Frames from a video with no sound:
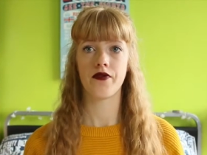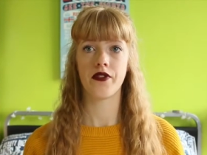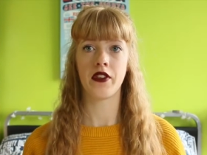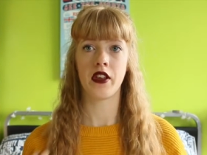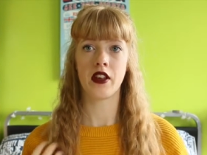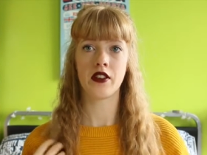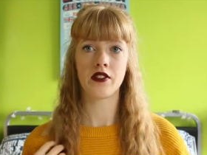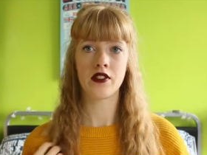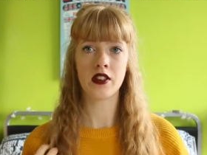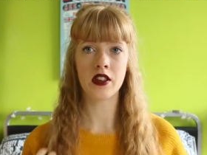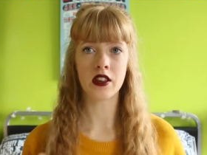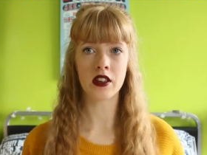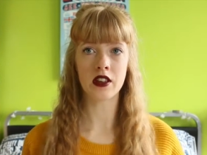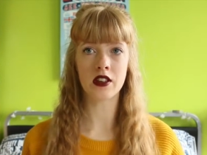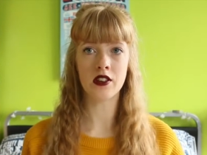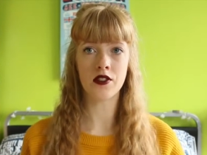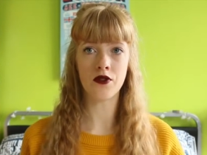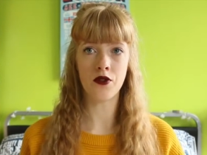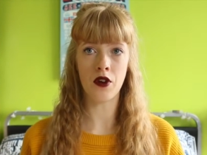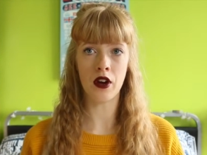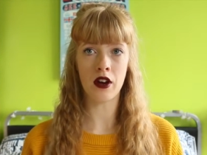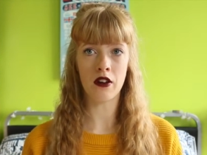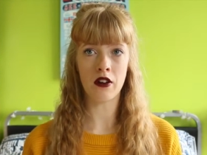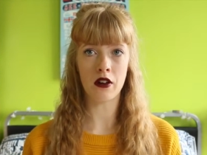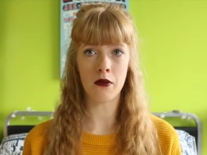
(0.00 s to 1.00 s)
Lighting is
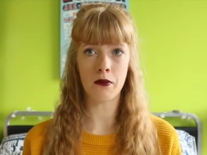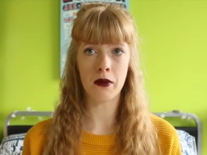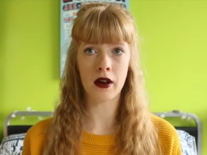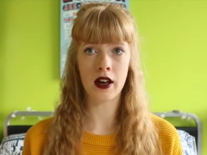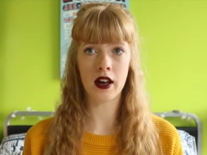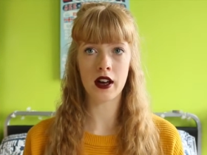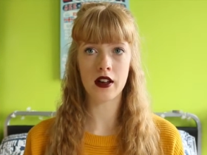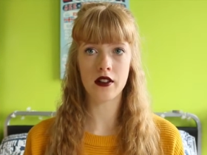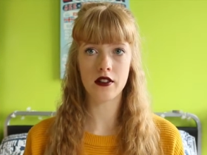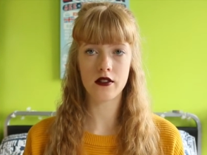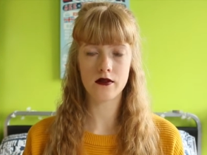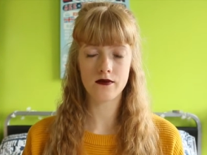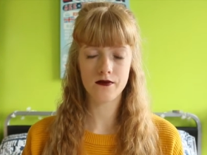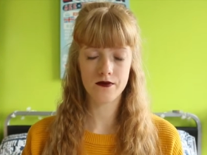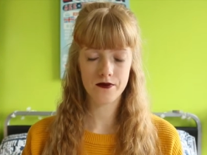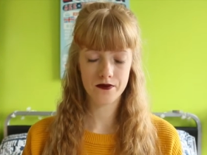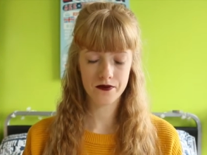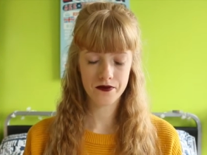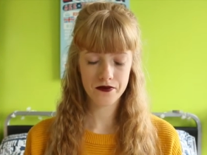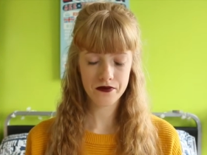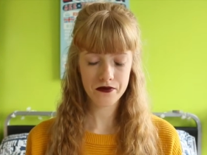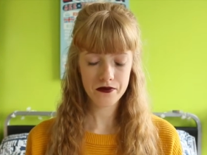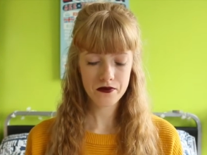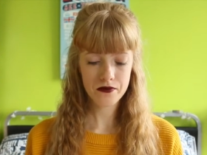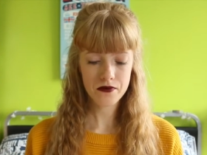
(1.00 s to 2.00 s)
very bad.
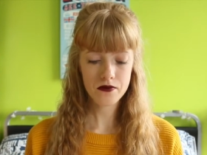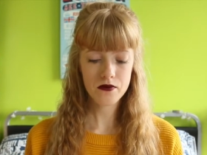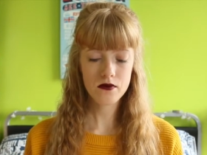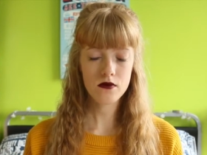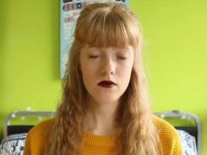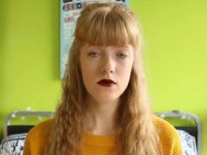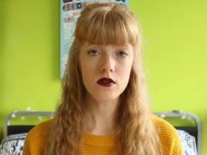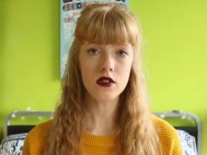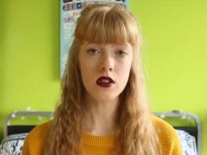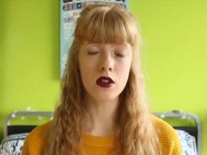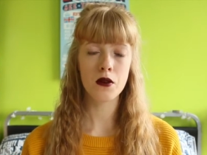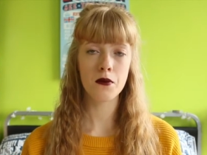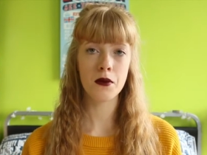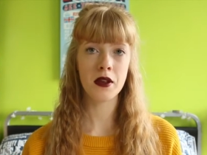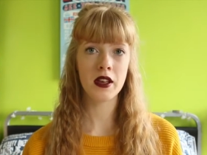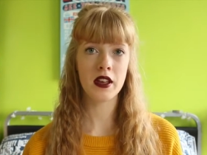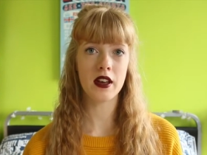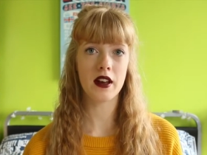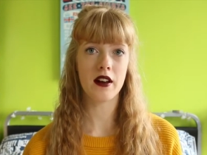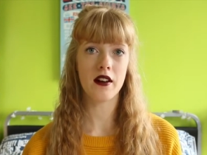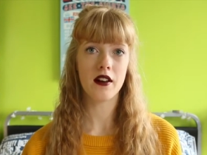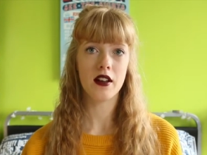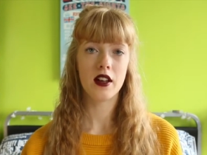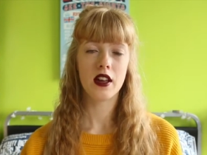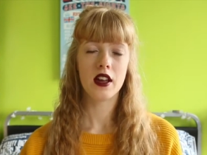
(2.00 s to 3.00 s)
But
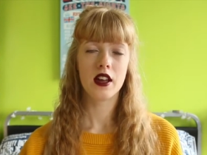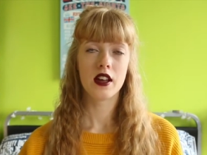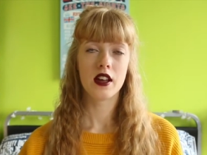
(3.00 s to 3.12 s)
yeah,